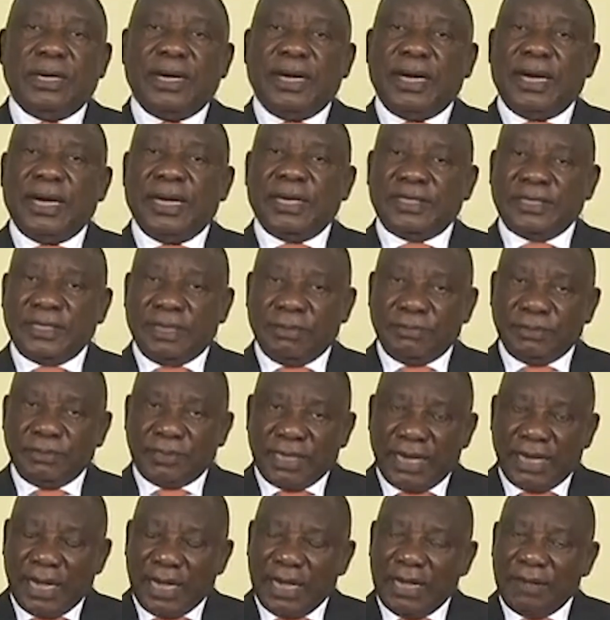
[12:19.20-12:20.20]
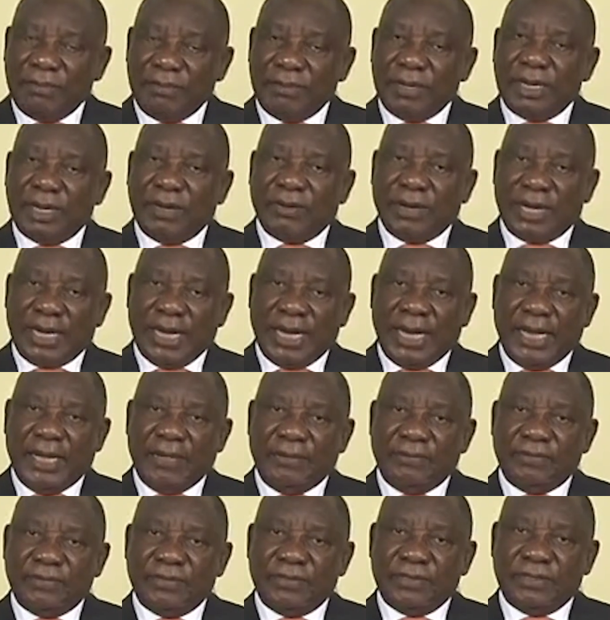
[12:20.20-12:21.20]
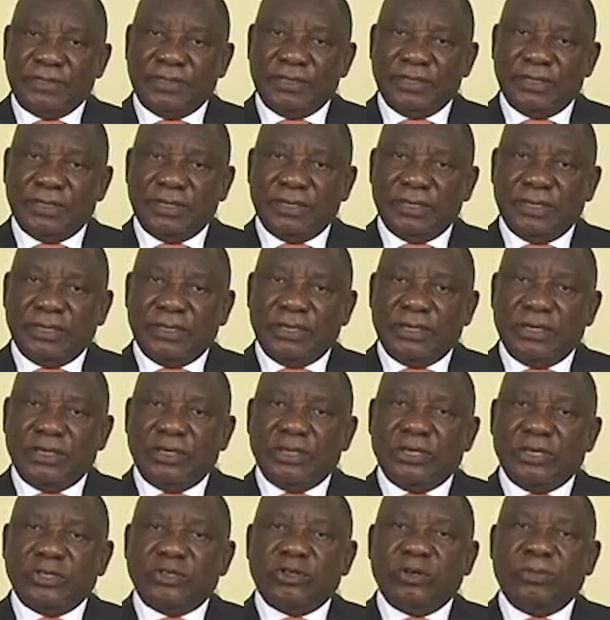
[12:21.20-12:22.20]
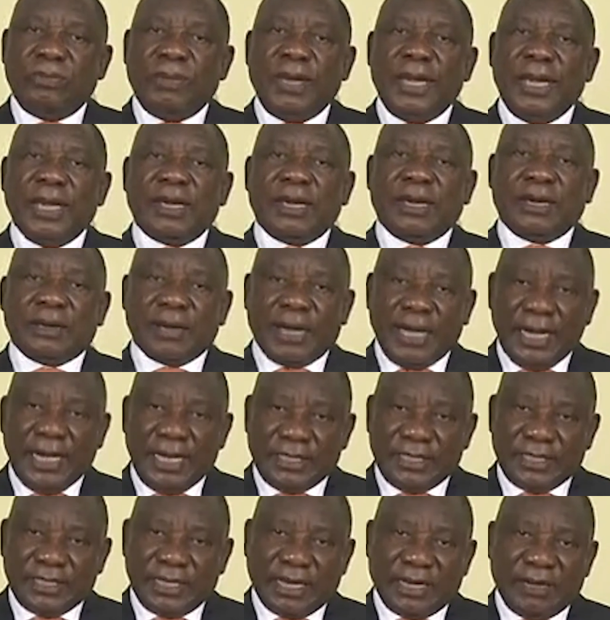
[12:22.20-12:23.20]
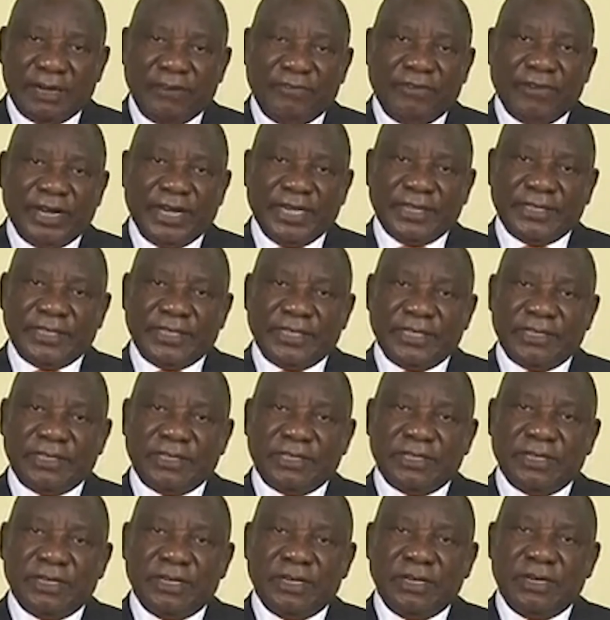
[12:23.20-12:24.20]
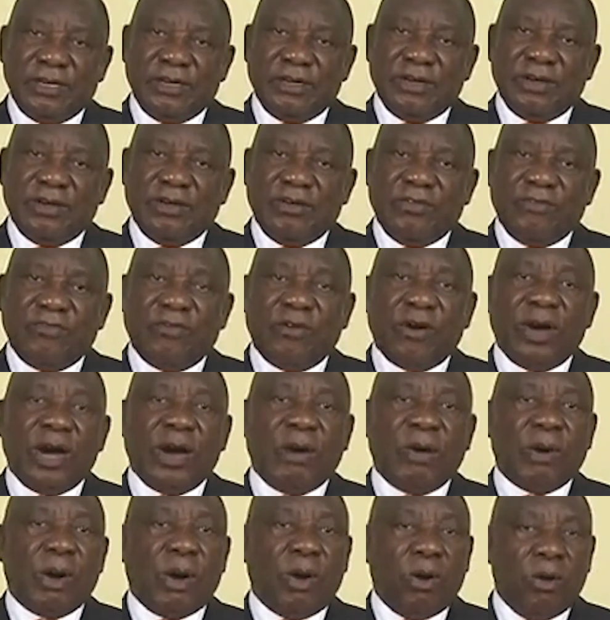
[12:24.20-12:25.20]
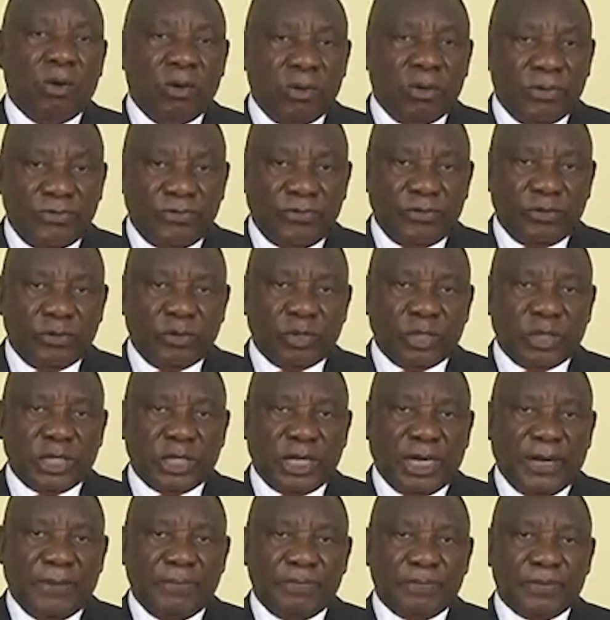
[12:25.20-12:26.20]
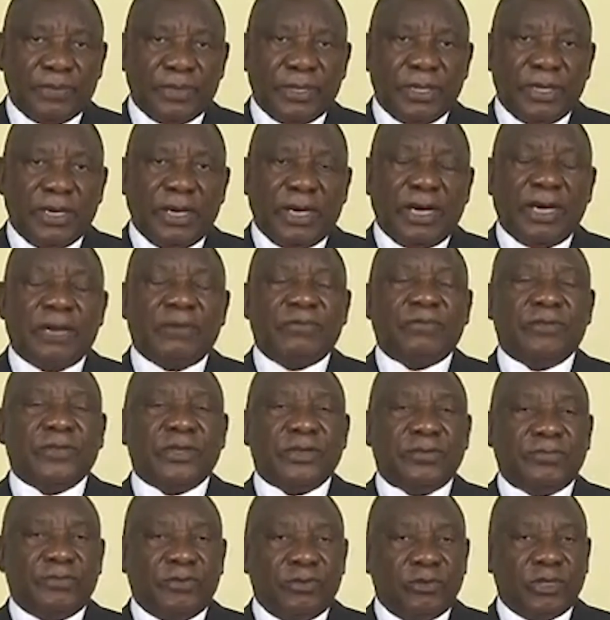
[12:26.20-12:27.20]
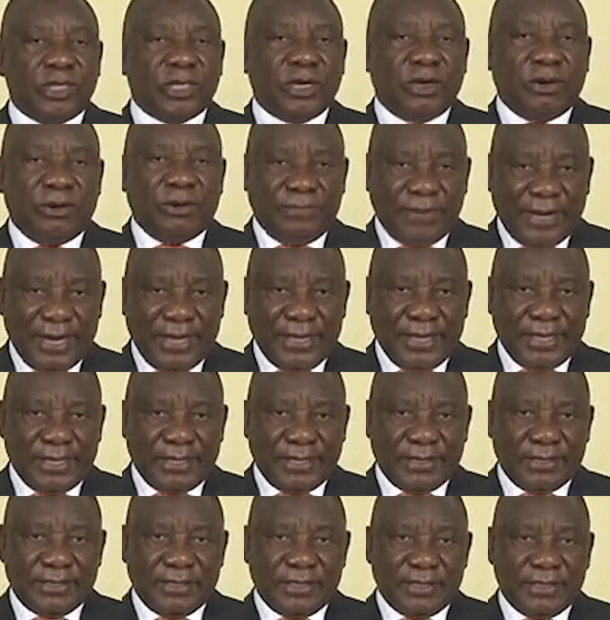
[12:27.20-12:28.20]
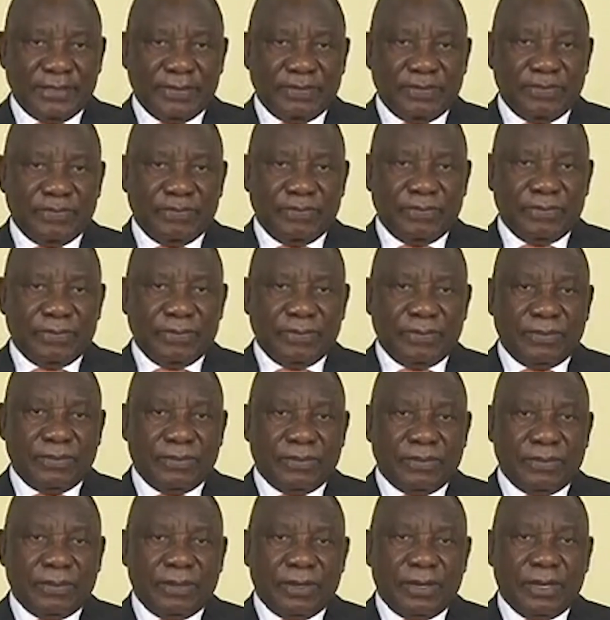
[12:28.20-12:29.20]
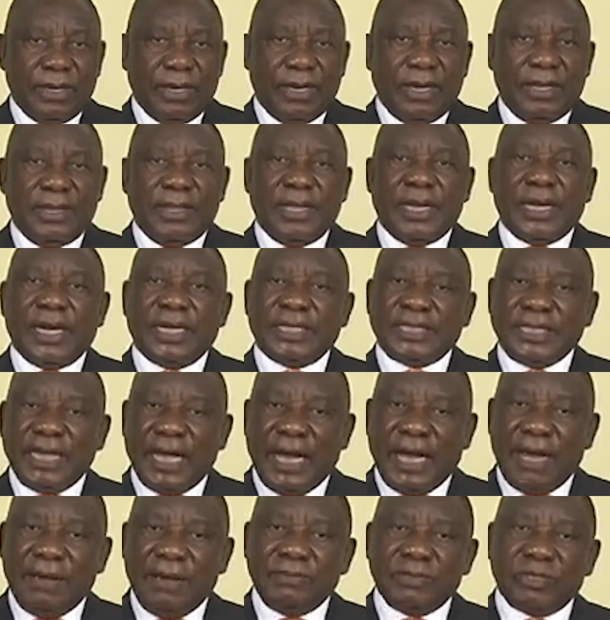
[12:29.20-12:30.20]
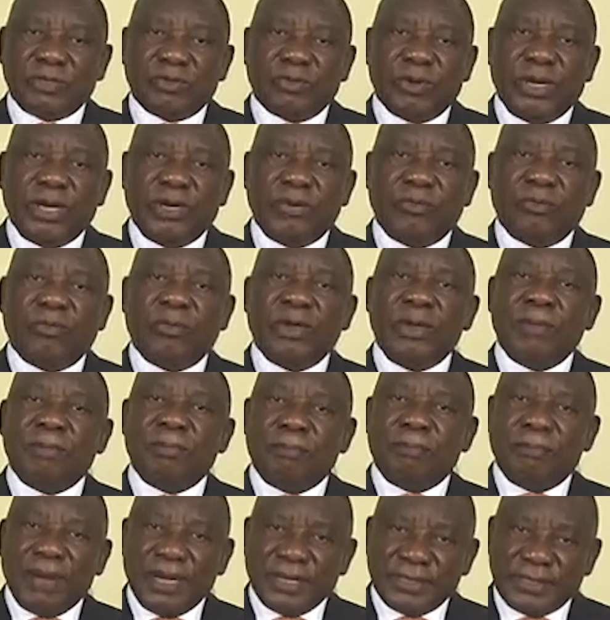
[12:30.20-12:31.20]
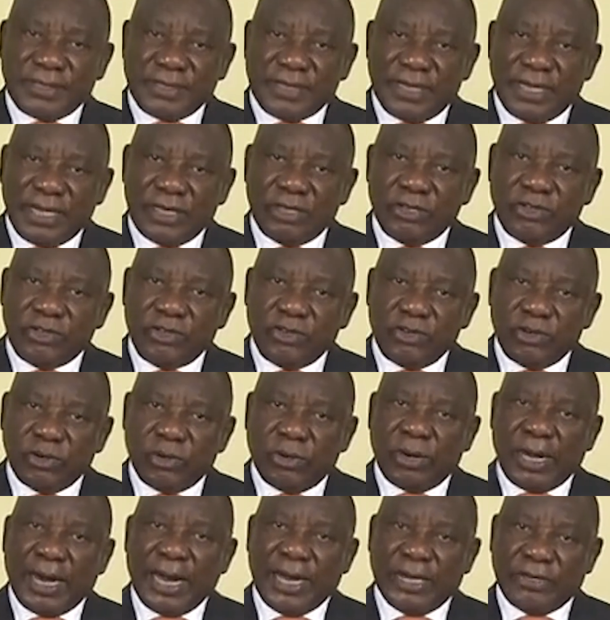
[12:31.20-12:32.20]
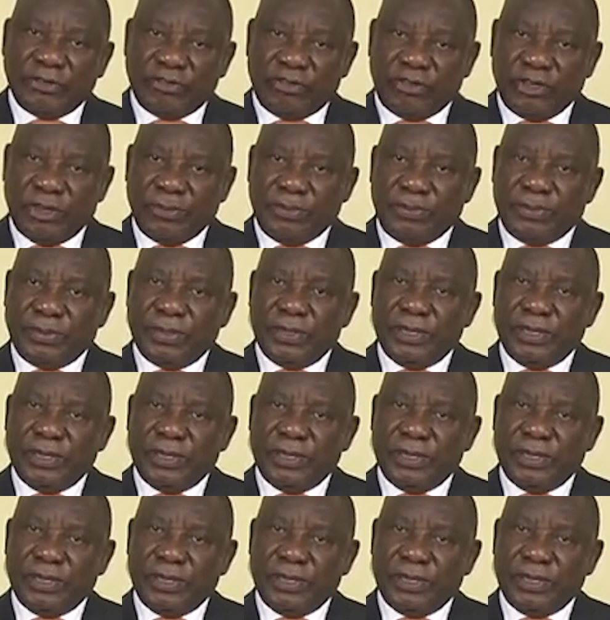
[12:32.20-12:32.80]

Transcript: at some time in our lives to make great sacrifices for our own future and for the future of others. There are times when we must endure hardship